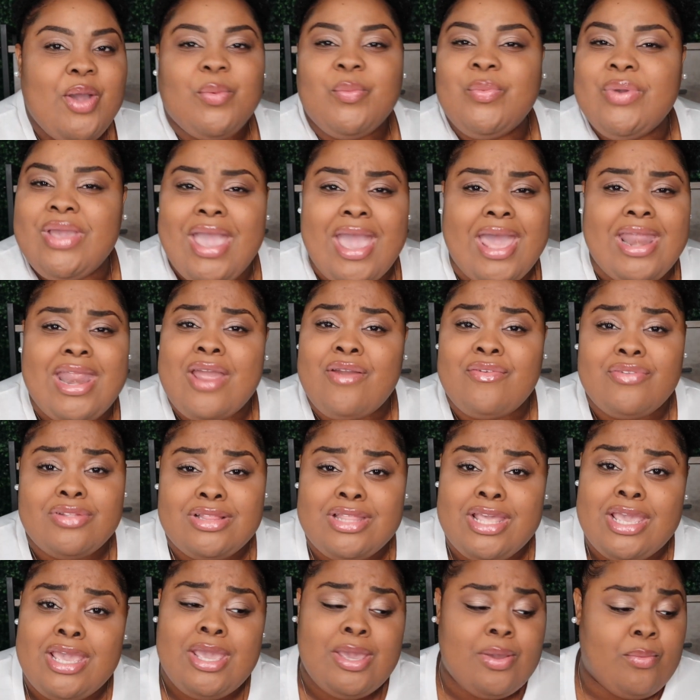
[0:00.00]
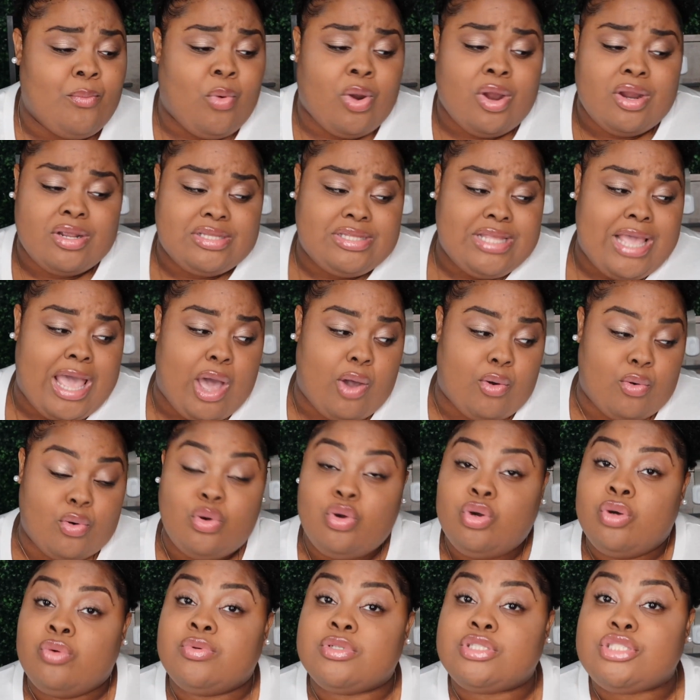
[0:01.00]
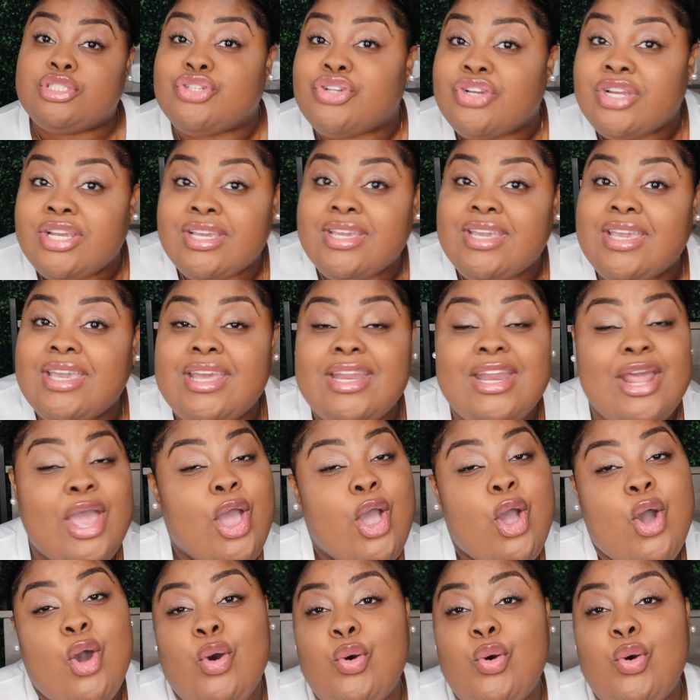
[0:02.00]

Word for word: We had everything worked out, who was drinking,